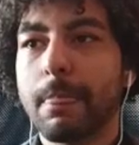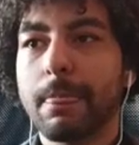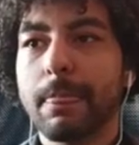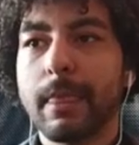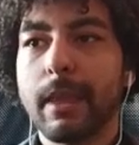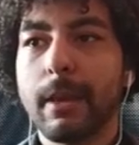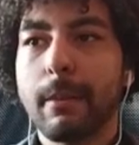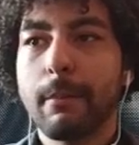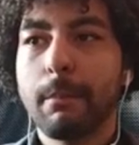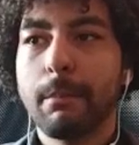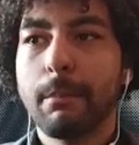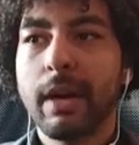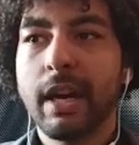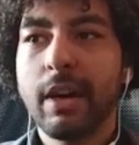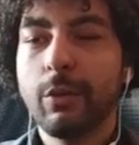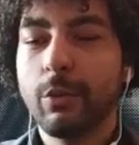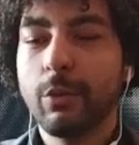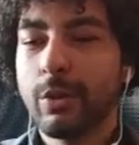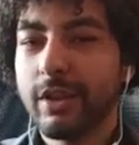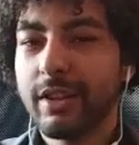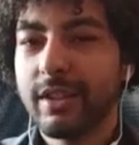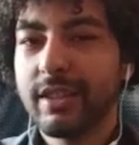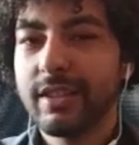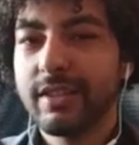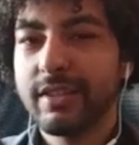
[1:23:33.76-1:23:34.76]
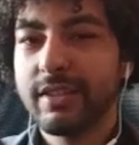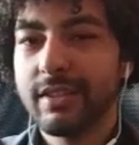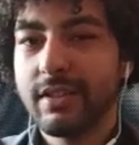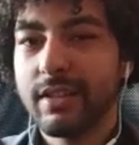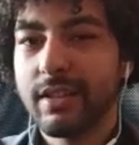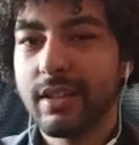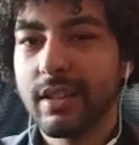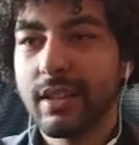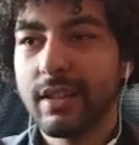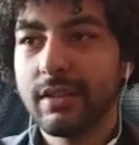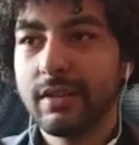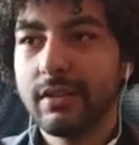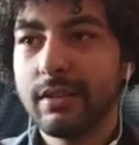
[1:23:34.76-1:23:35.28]
my work here is
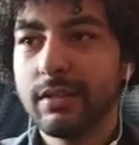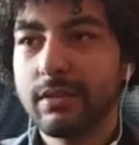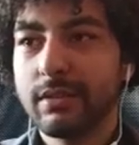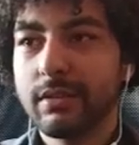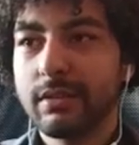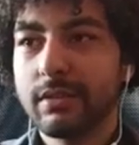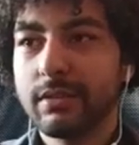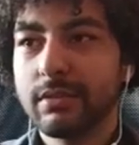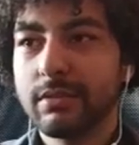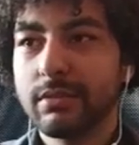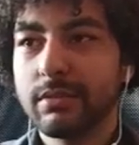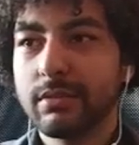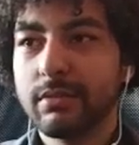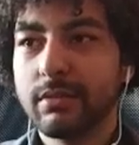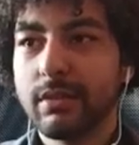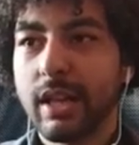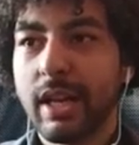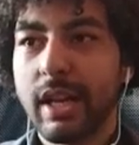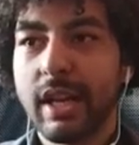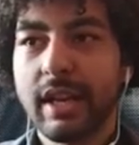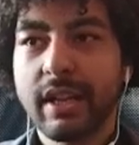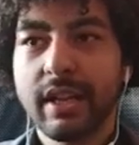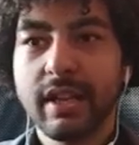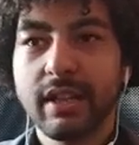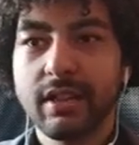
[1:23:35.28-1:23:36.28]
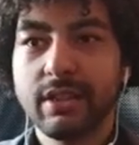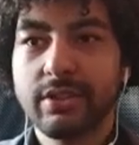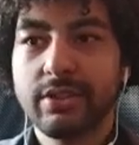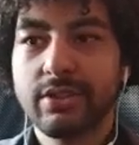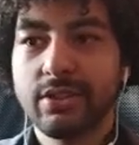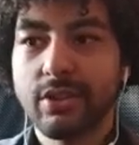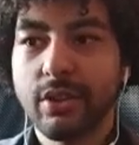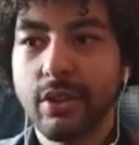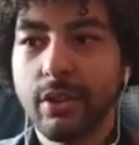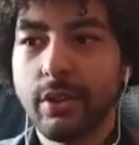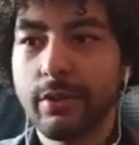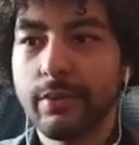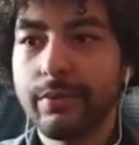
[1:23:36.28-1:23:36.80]
done. I can
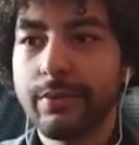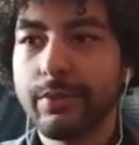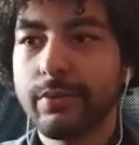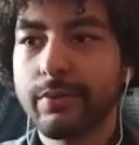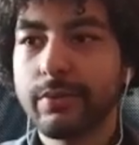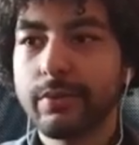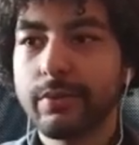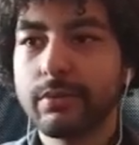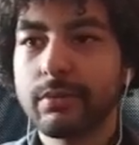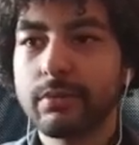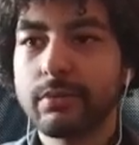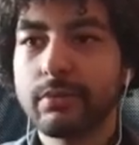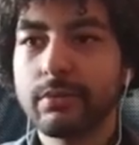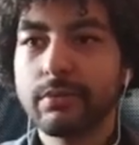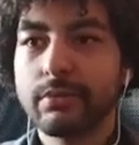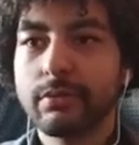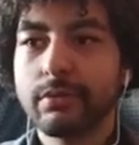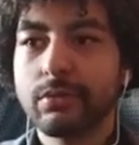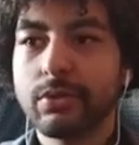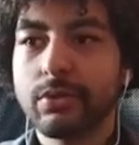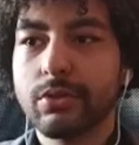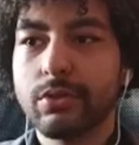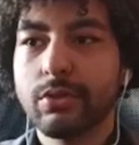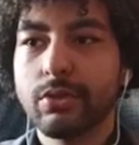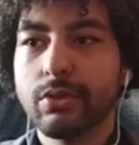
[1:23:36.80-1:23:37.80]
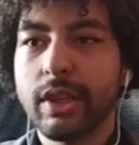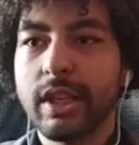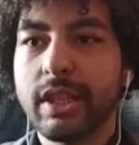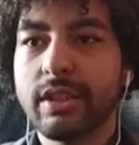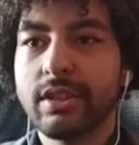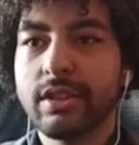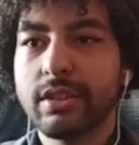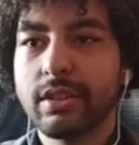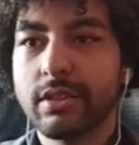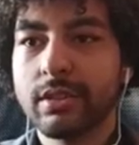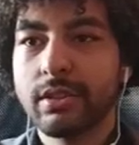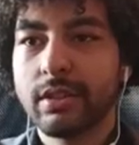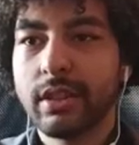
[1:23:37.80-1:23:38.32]
serve
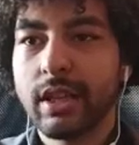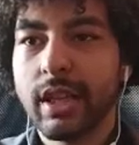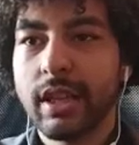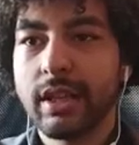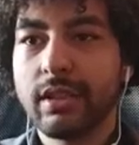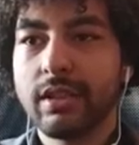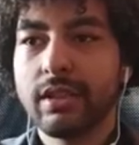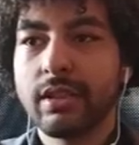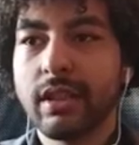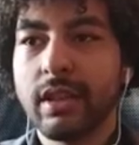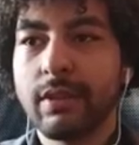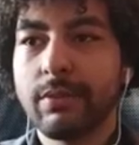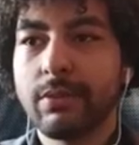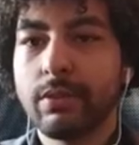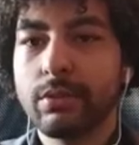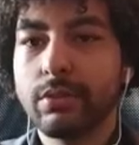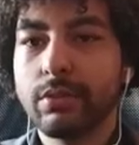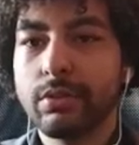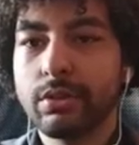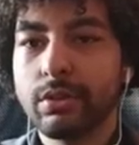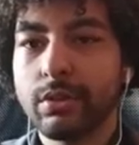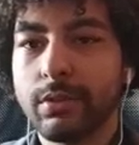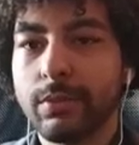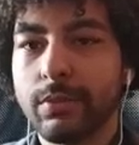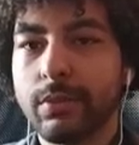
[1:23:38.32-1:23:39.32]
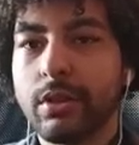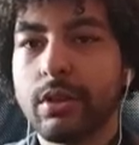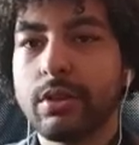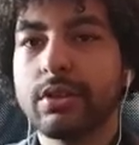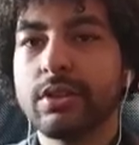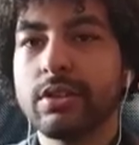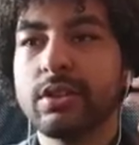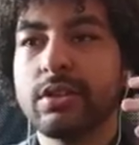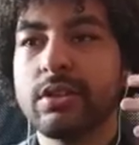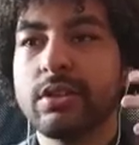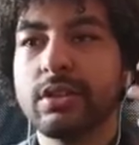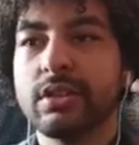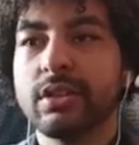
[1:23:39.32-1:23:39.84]
creation and the evolution of
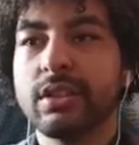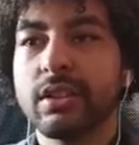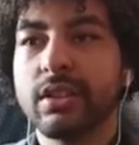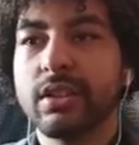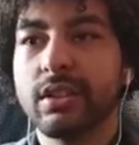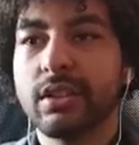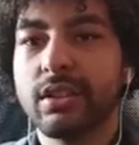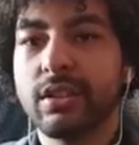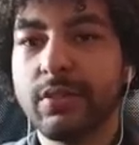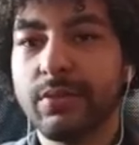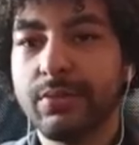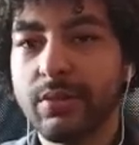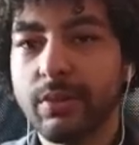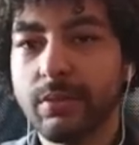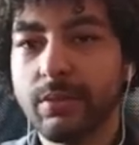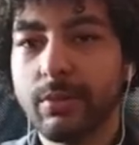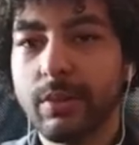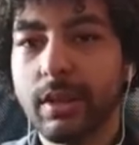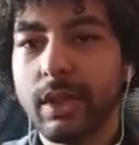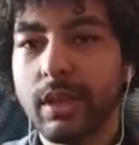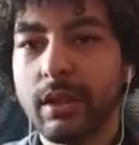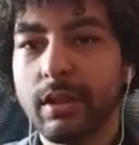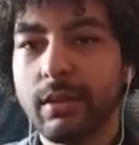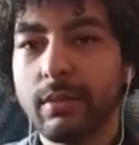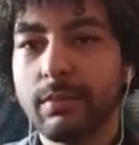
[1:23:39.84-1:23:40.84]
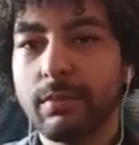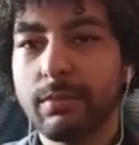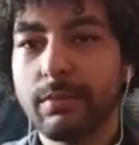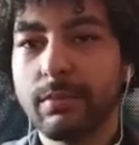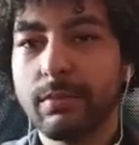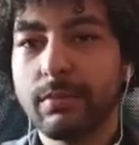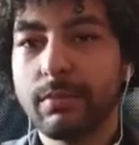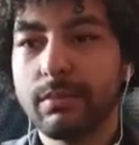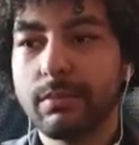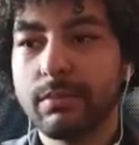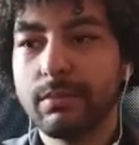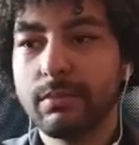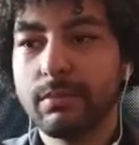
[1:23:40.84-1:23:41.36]
consciousness in a different way
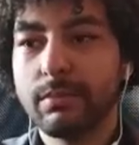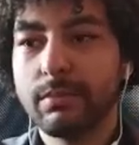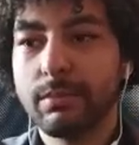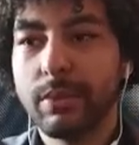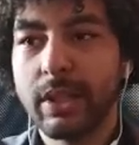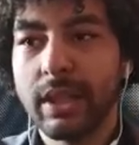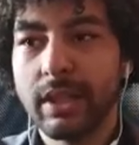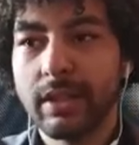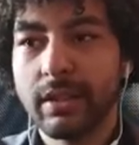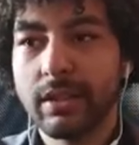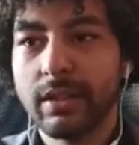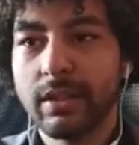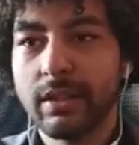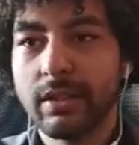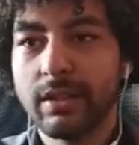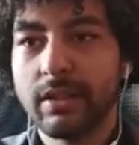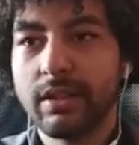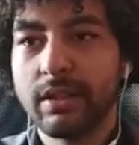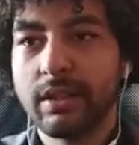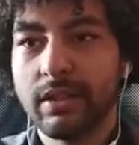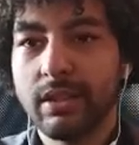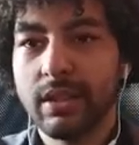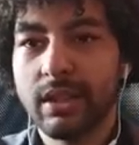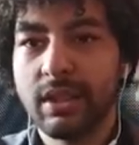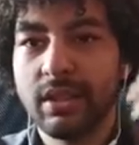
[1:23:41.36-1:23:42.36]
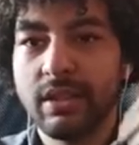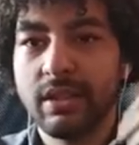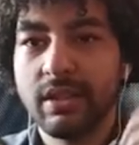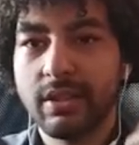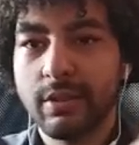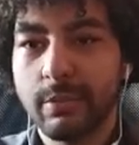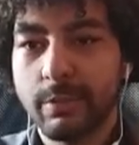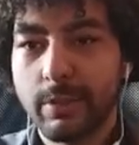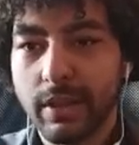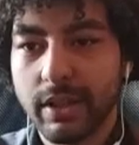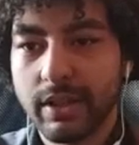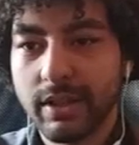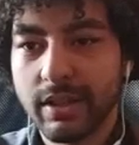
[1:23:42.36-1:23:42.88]
better than in this
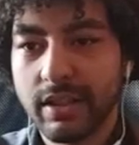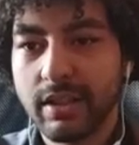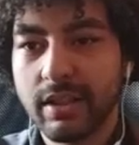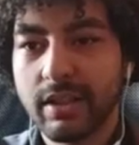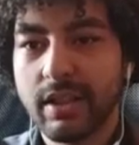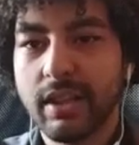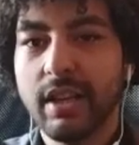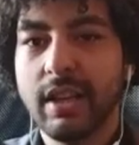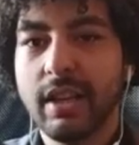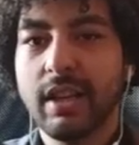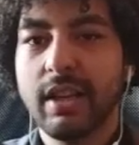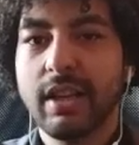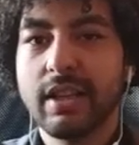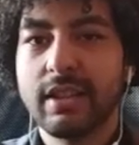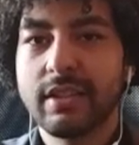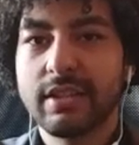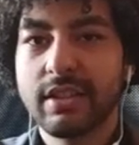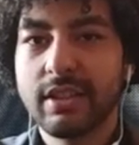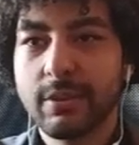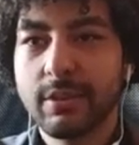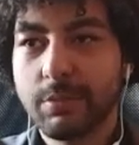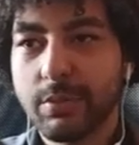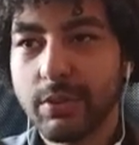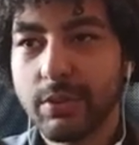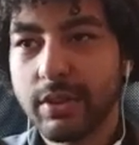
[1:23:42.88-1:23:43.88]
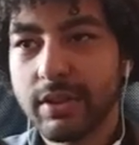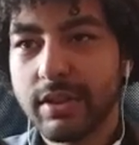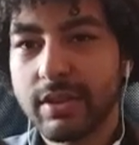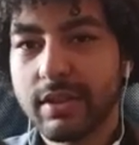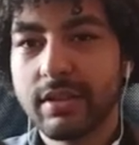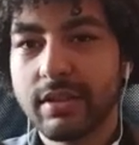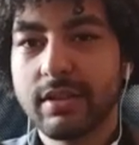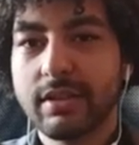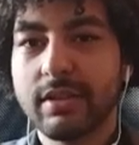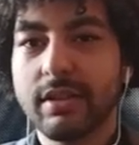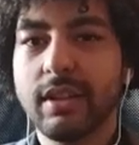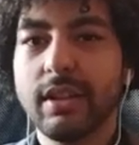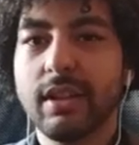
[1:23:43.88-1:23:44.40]
body as this
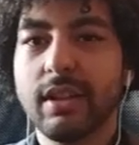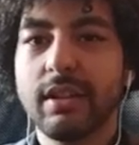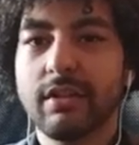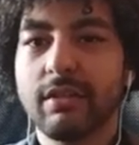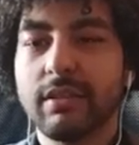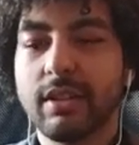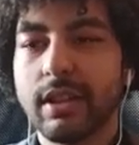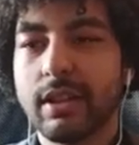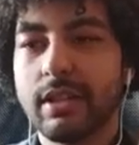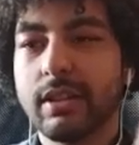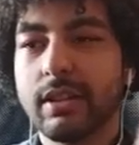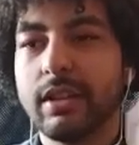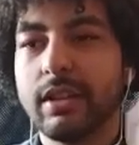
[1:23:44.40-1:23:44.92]
person, right?